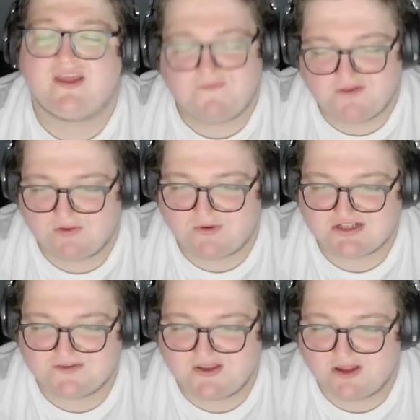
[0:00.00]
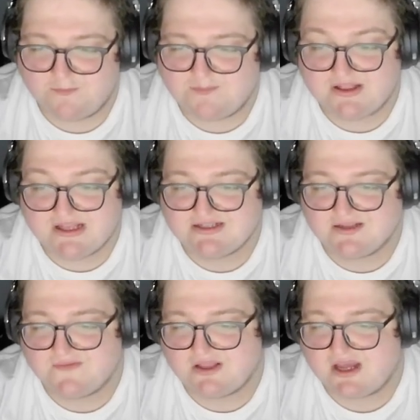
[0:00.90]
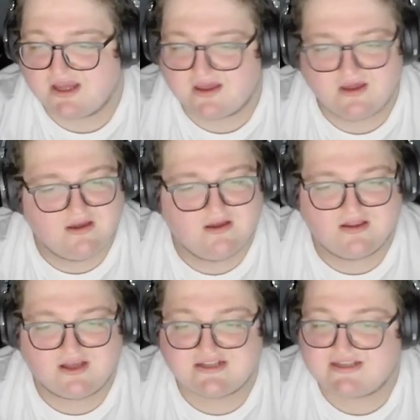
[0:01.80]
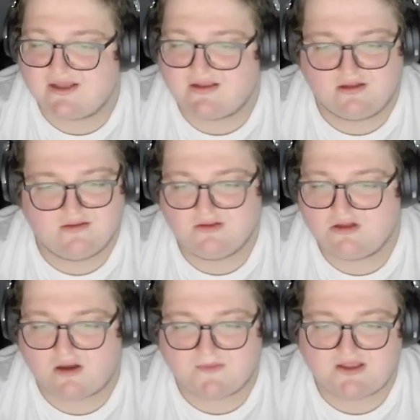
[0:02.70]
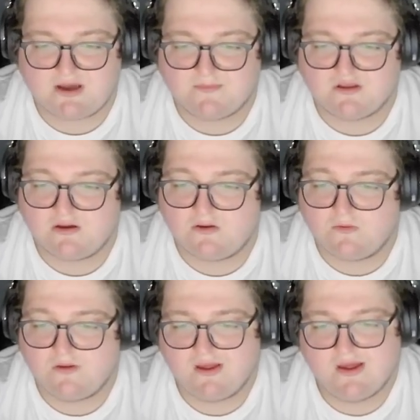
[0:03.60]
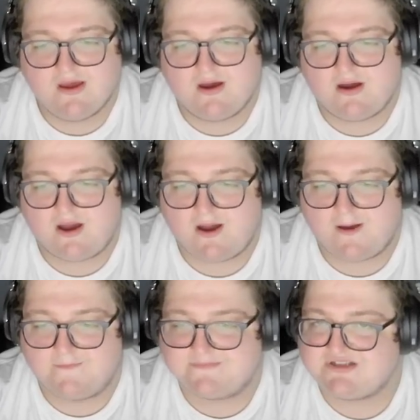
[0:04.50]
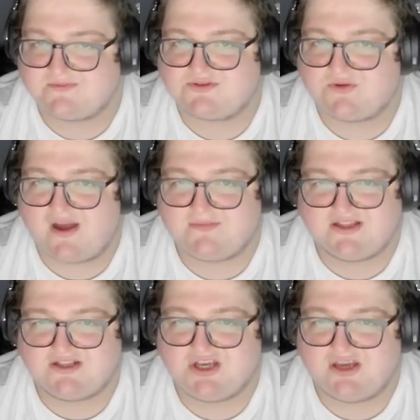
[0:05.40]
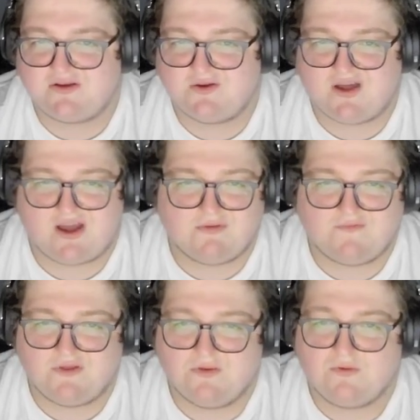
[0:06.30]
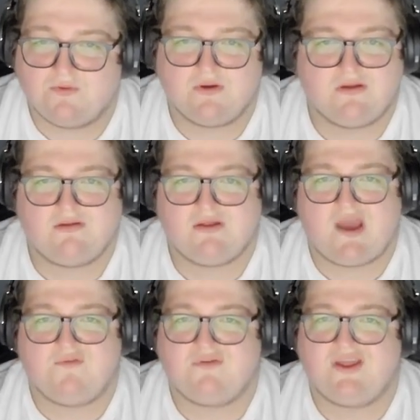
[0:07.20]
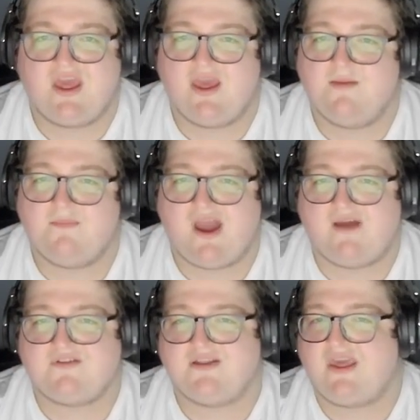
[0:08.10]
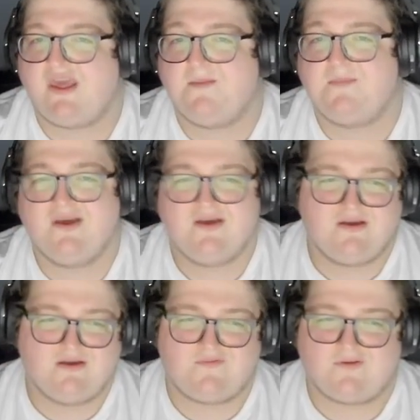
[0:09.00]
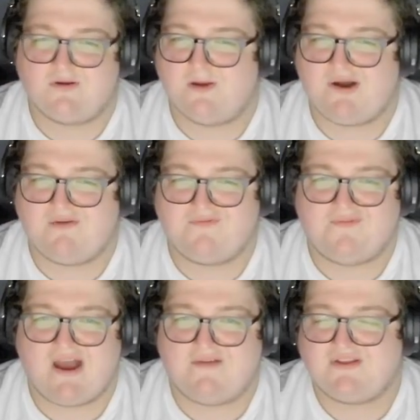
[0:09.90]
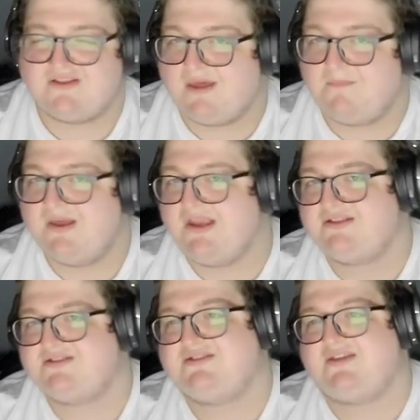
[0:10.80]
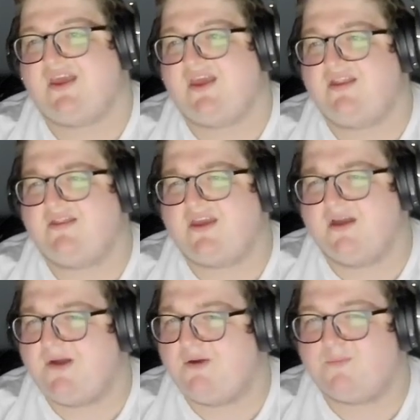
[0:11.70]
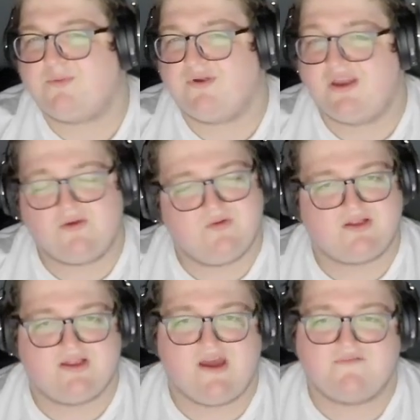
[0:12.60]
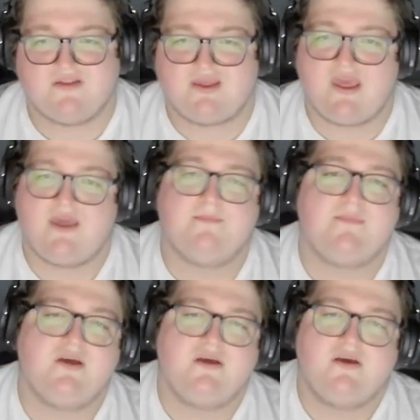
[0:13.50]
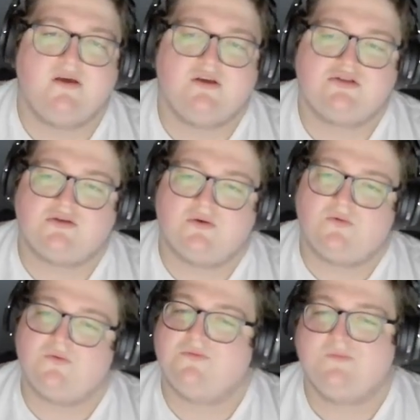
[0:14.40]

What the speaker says: if you did watch the video, please leave a like. Like I said, comment down below. Subscribe to the channel. I review every game after the game for about 5 to 10 minutes, and they come out pretty quickly after the game. So